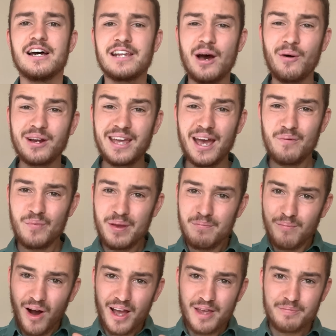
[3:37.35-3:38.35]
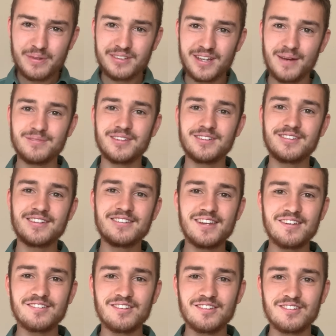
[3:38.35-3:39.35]
Now, again, we might be tempted to
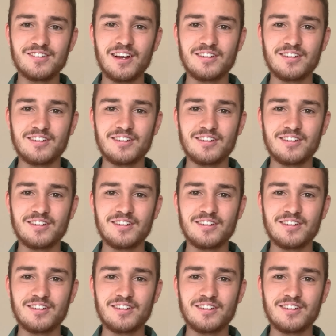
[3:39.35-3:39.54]
distance